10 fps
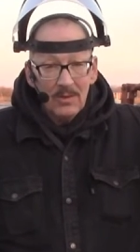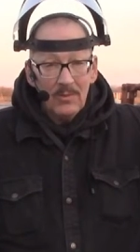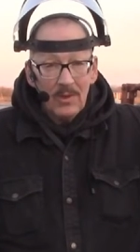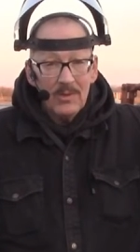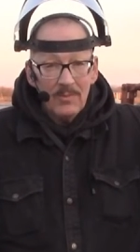You
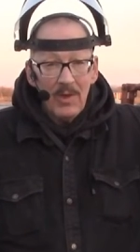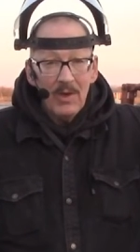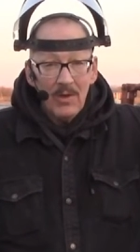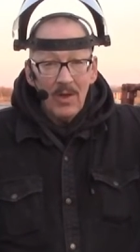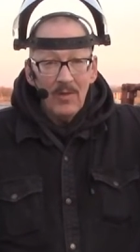might
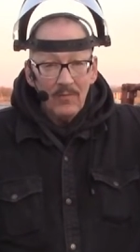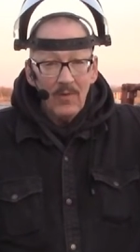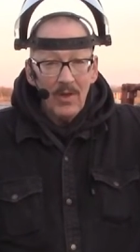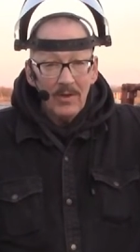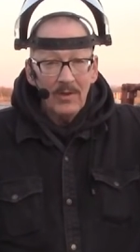spend an awful
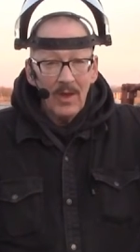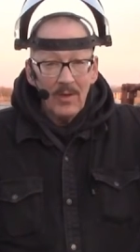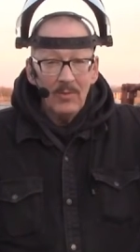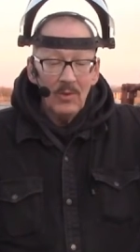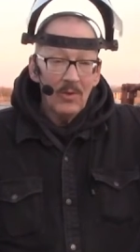lot of
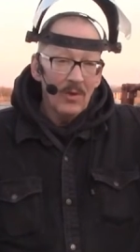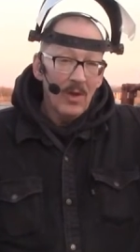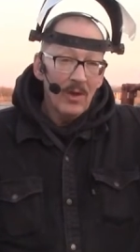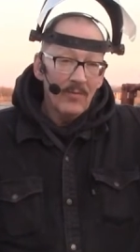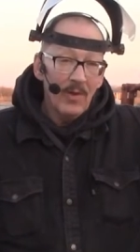time doing a
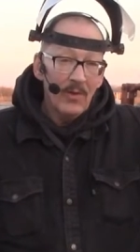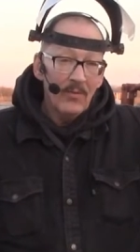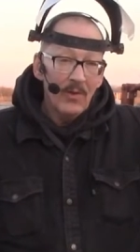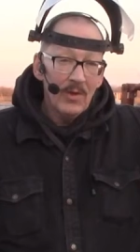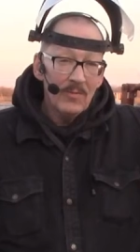lot of other
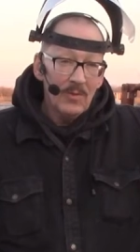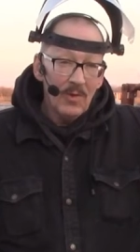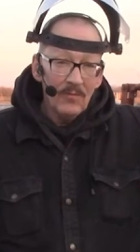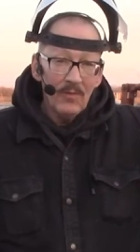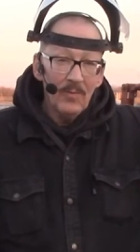things, but
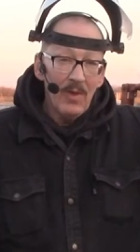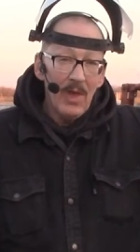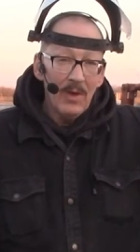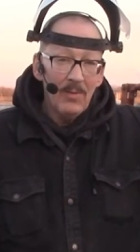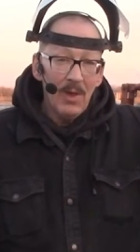don't feel
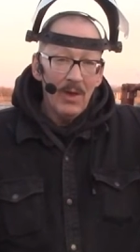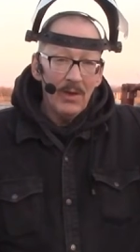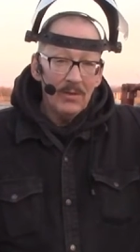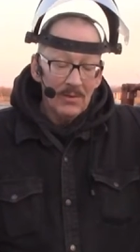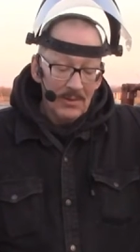bad about
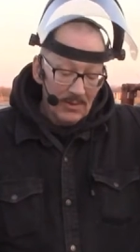it.